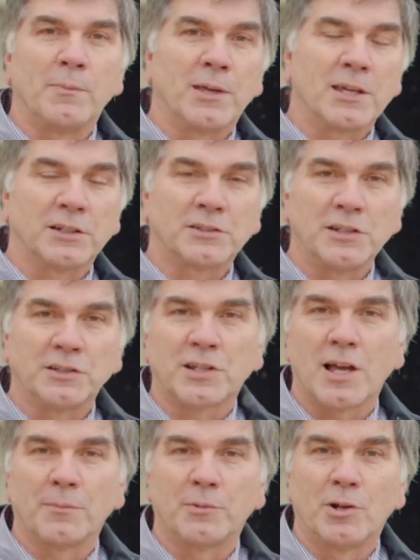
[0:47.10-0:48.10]
because he's
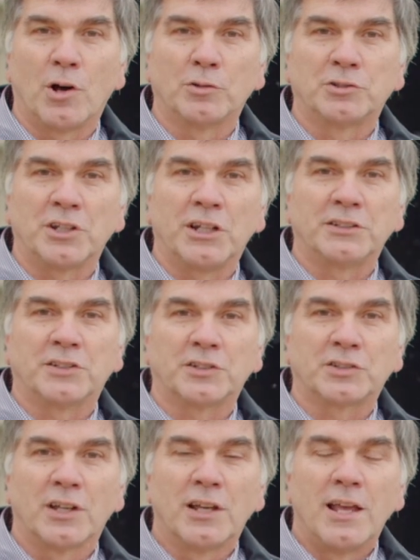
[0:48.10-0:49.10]
come to know
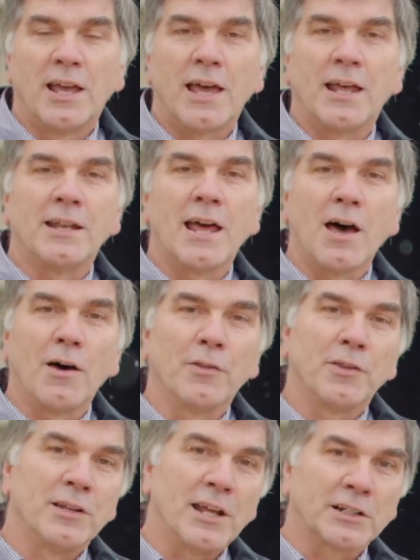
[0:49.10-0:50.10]
Jesus, and now
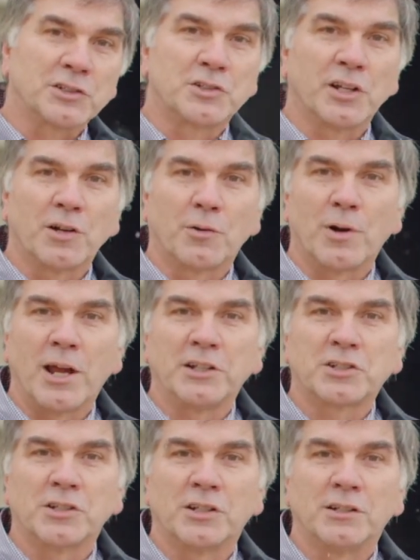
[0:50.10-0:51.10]
the next
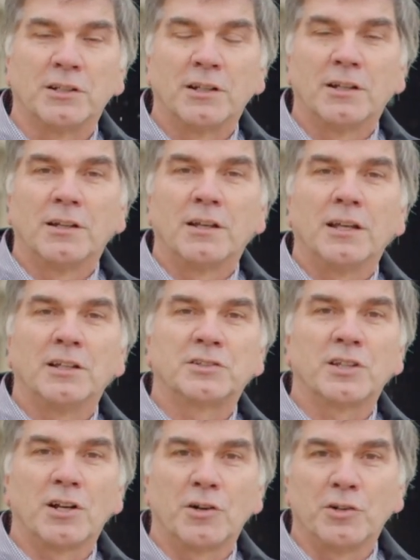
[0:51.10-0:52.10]
generation
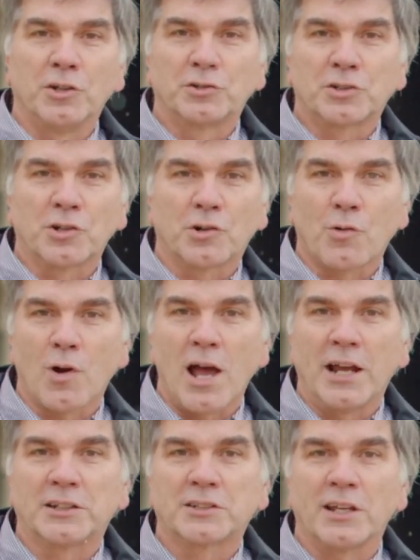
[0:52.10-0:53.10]
is introduced to
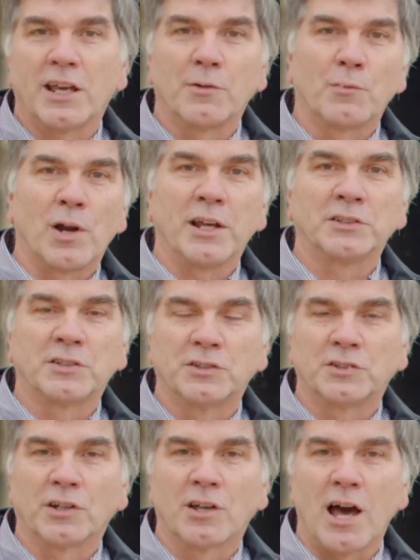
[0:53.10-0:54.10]
Christ and
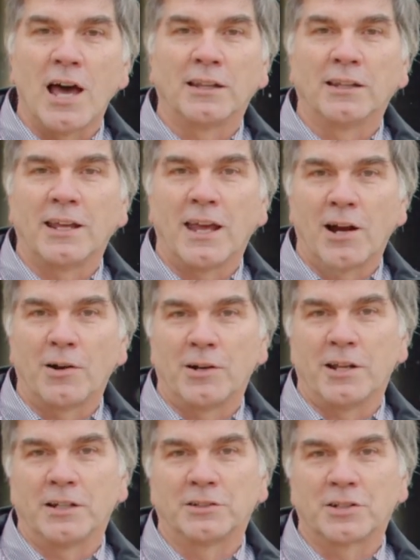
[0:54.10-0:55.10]
raises a godly
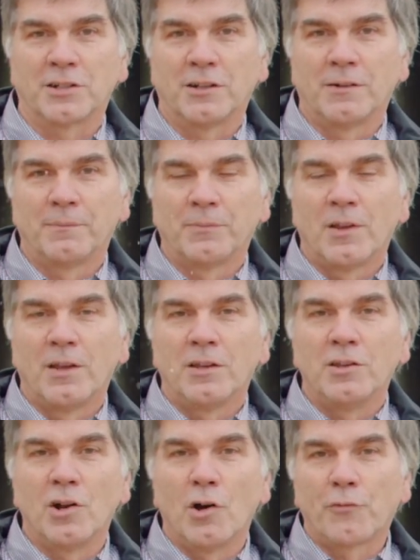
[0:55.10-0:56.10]
heritage.
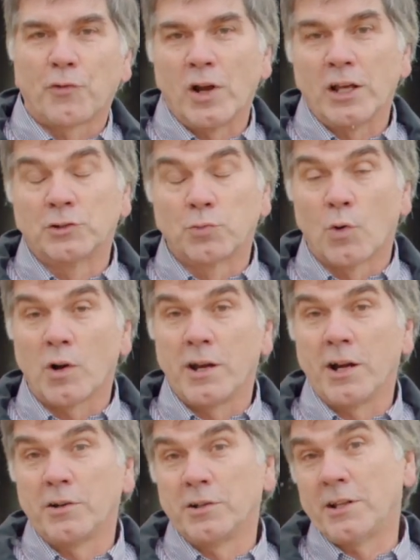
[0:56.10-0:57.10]
You know, friends, we're
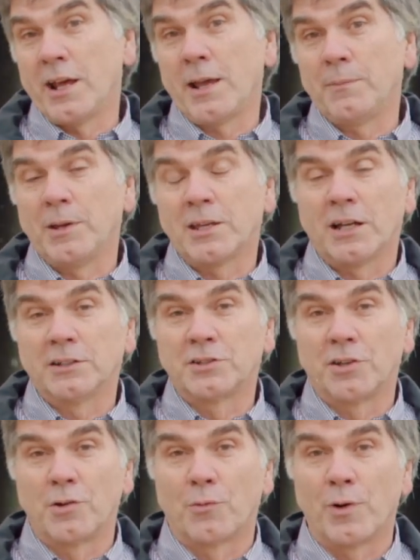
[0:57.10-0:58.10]
here today because
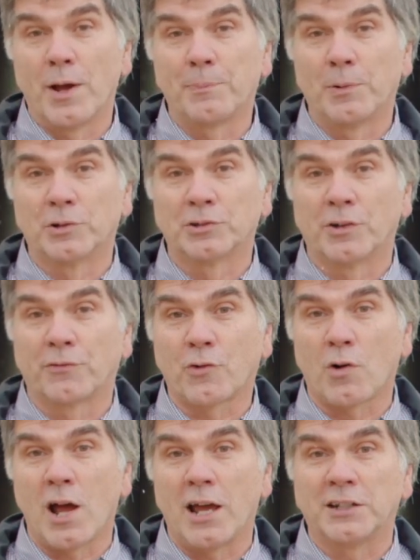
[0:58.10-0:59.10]
of the ripples of
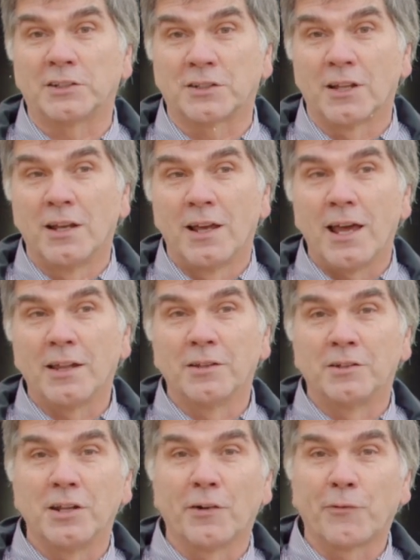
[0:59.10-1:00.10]
Christ and
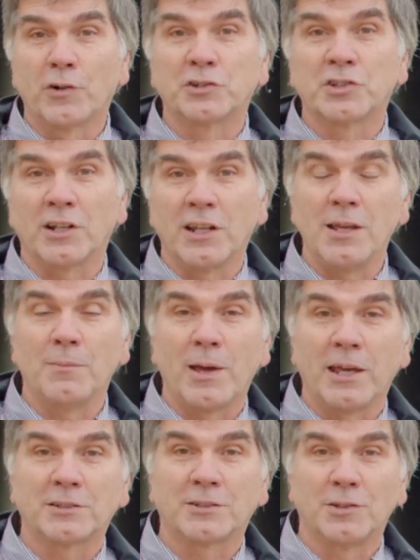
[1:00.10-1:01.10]
the difference that he
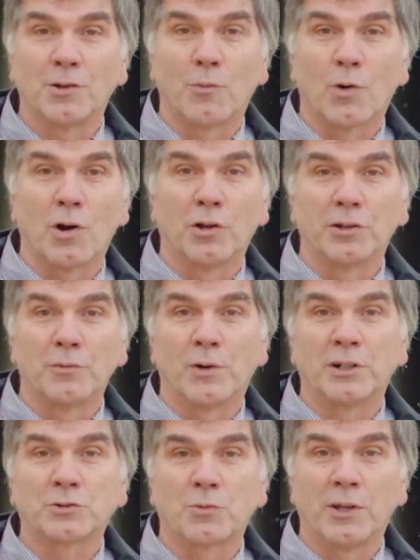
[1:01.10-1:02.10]
makes in the world in
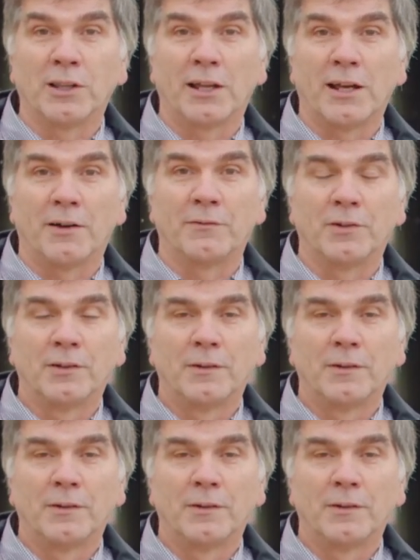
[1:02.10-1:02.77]
which we live.